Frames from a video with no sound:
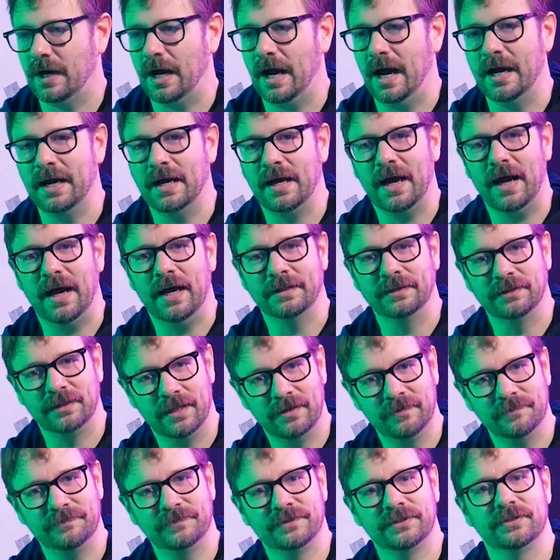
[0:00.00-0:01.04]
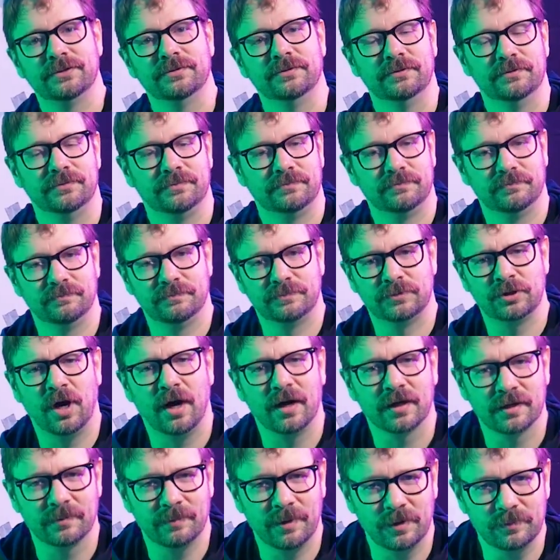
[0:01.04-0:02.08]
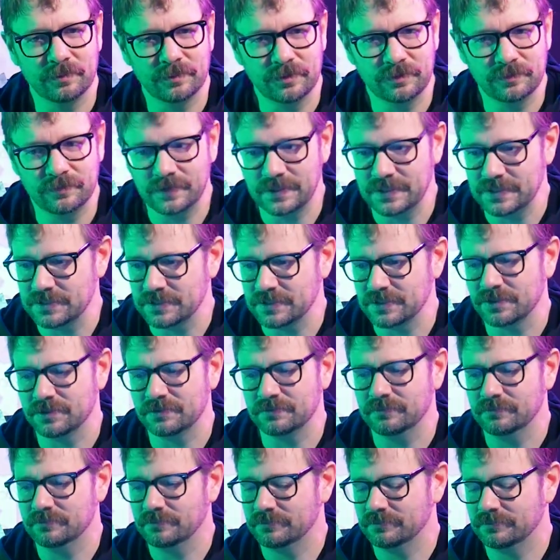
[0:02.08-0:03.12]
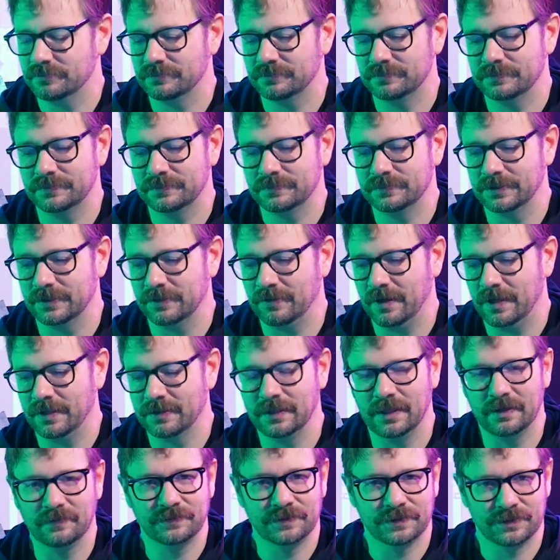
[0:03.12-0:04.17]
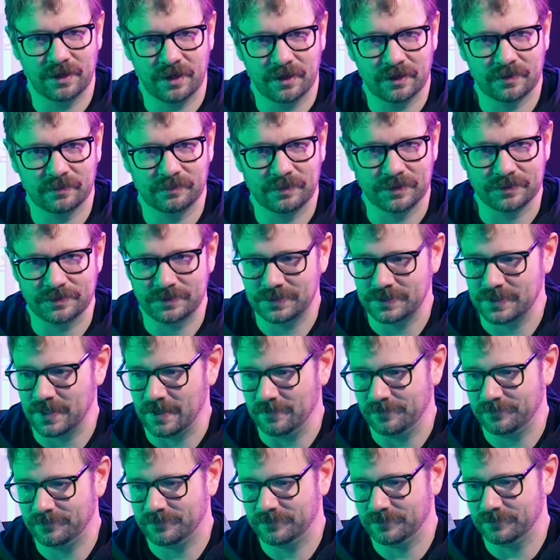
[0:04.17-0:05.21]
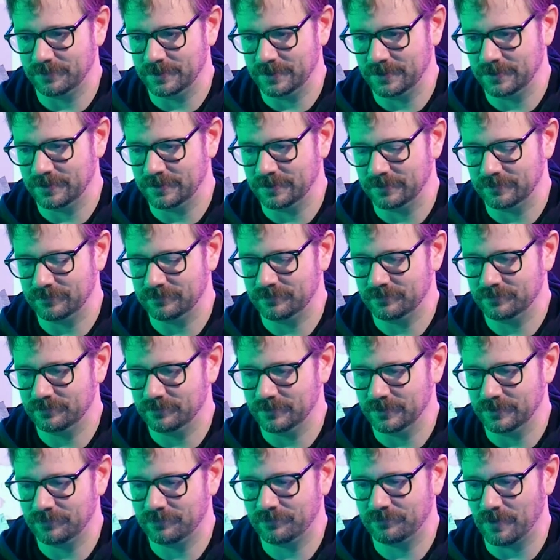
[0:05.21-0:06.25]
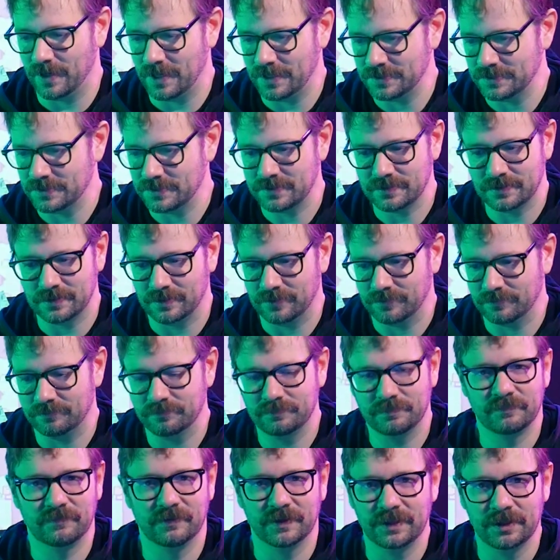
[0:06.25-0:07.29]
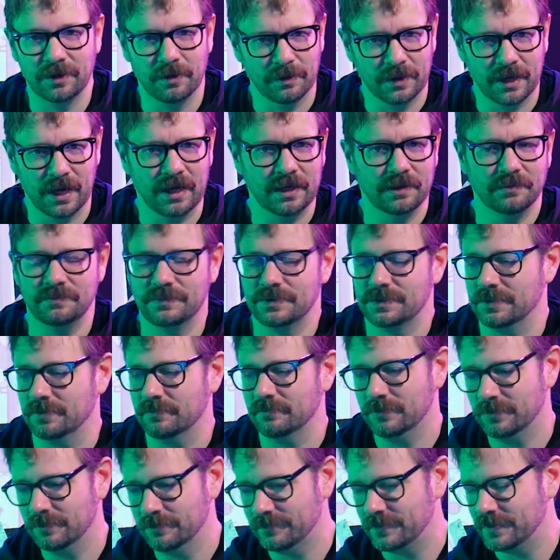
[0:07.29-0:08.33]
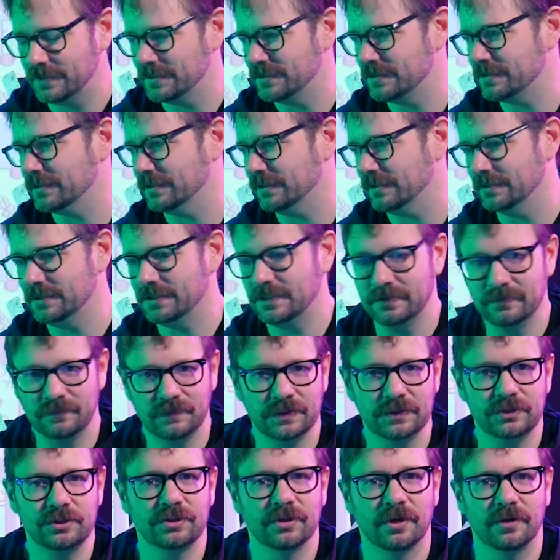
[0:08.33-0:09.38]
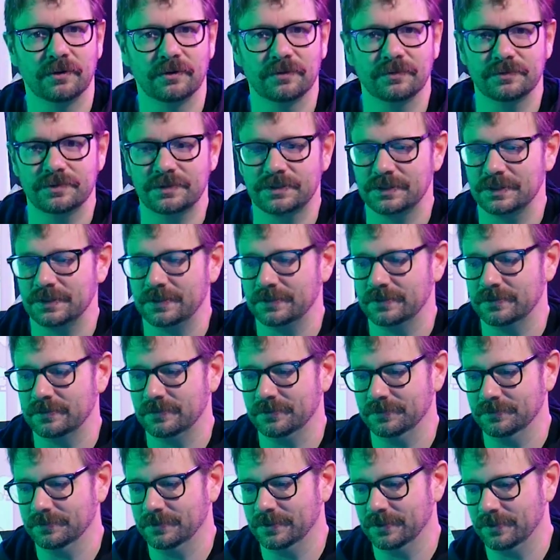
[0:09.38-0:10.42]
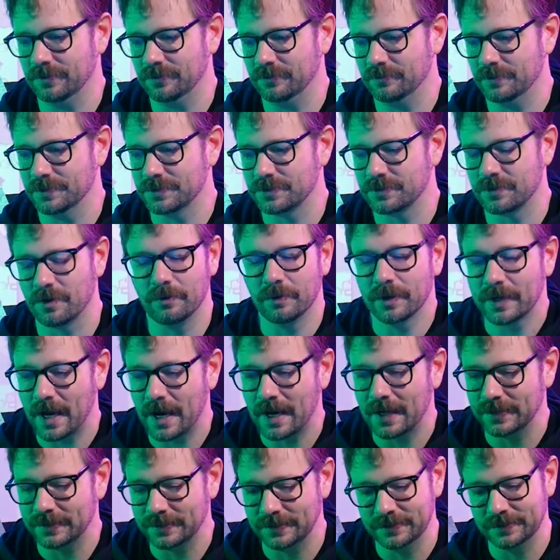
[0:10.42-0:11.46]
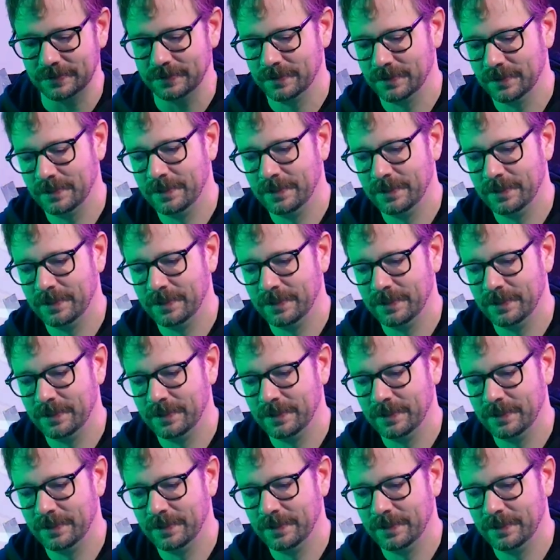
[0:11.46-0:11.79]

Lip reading: I love to talk about movies, and, you know, I love to talk about stuff with friends, you know, video games and movies and TV shows and, you know, what's going on in